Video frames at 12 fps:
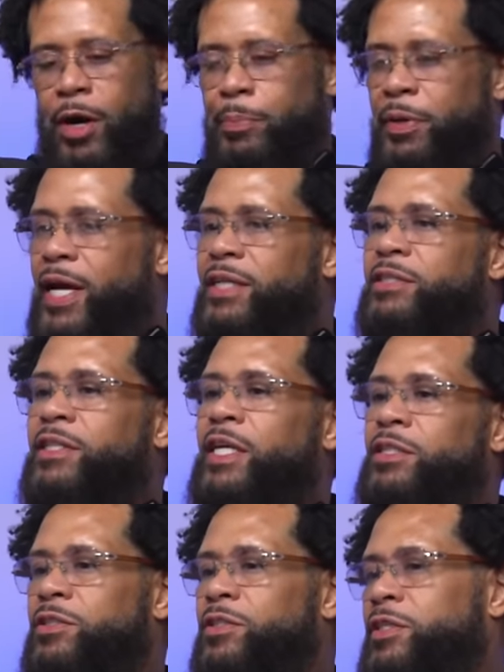And that's
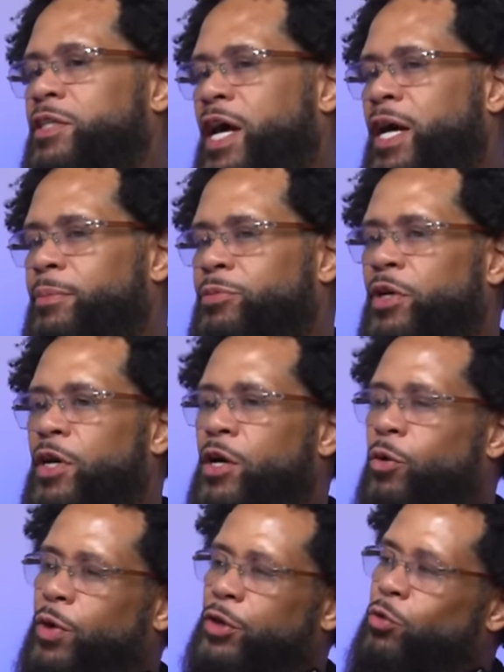these are the times
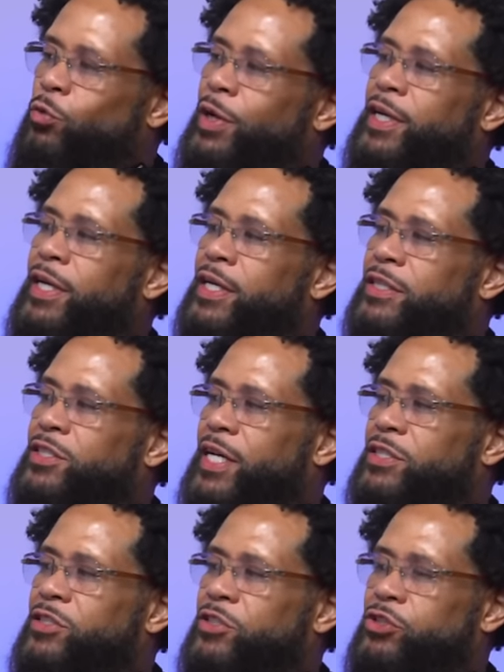when you really get a
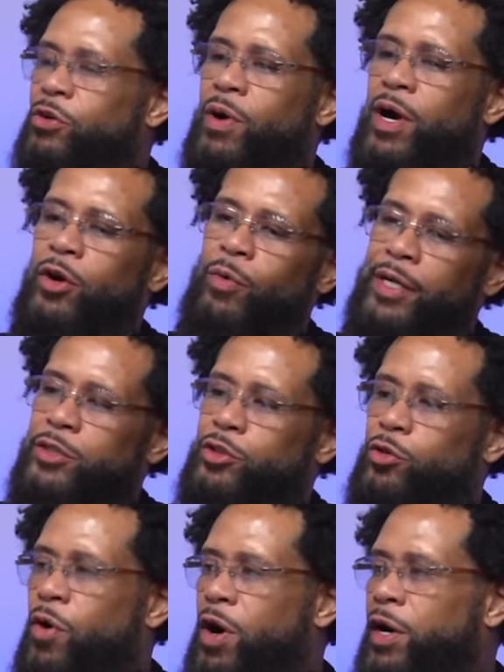chance to show how great
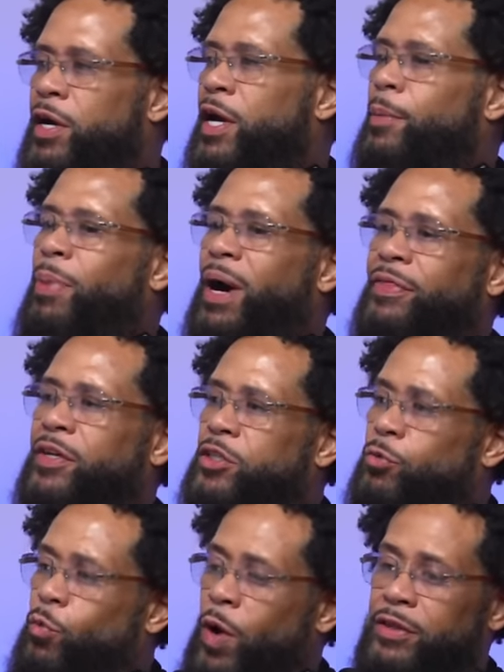you are by
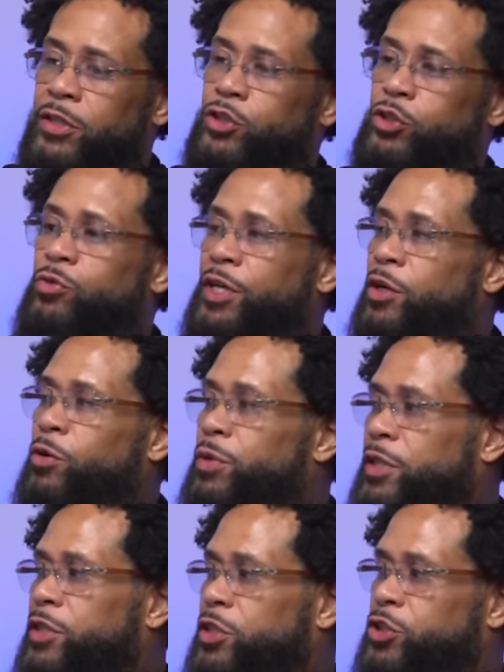the way that you deal with
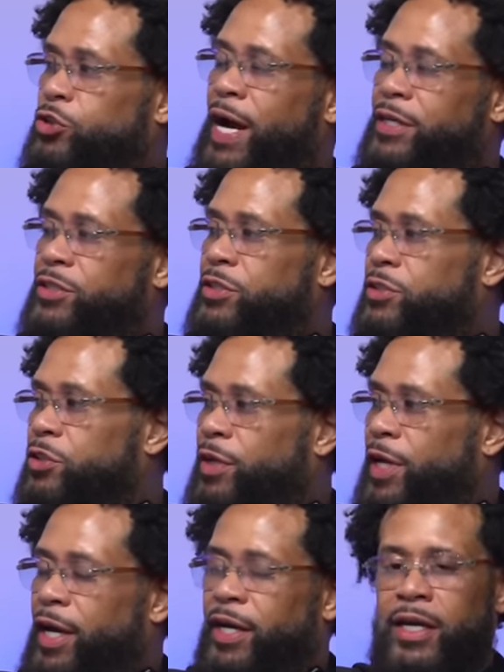the distractions. You
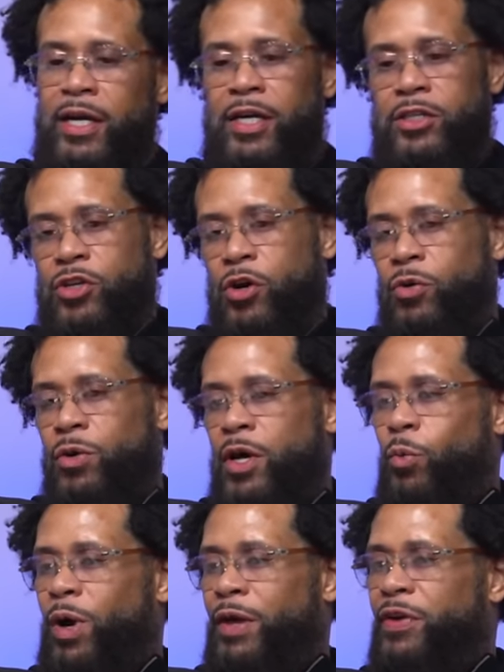dig? So
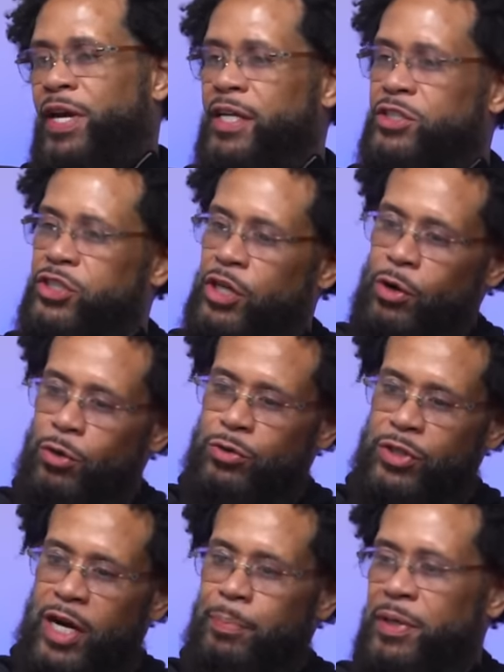whether he
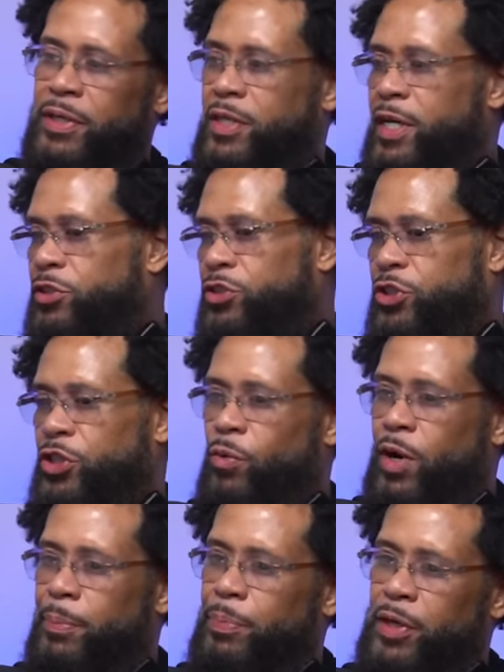shows up, he doesn't
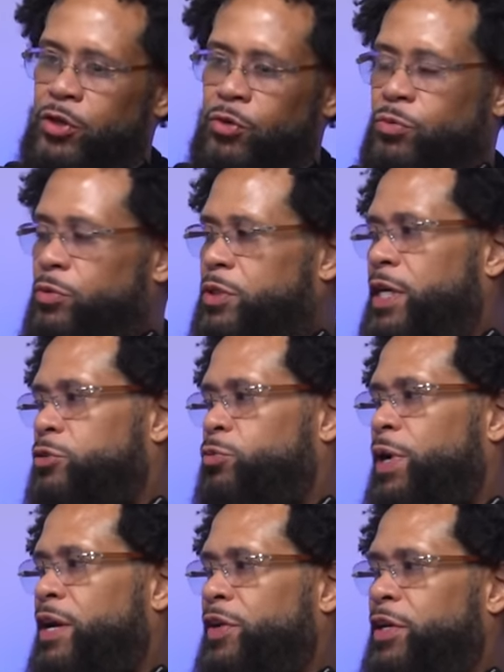show up, he do does
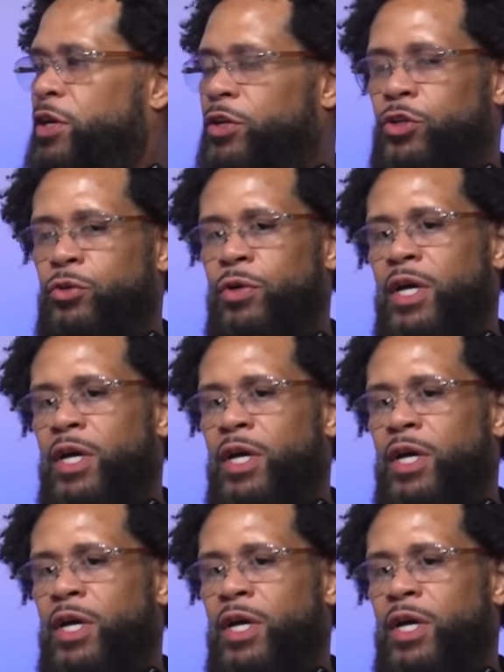whatever he's gonna do.